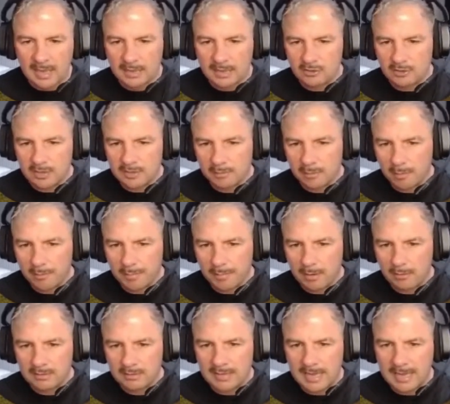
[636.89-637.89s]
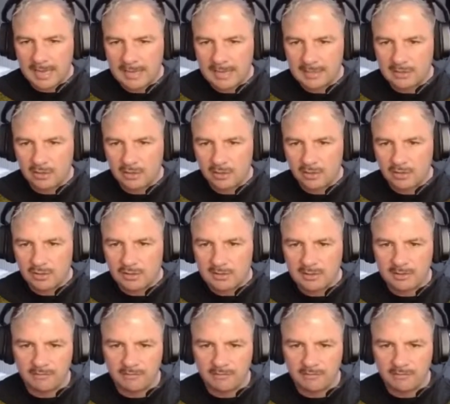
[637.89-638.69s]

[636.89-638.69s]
transport belts and inserters.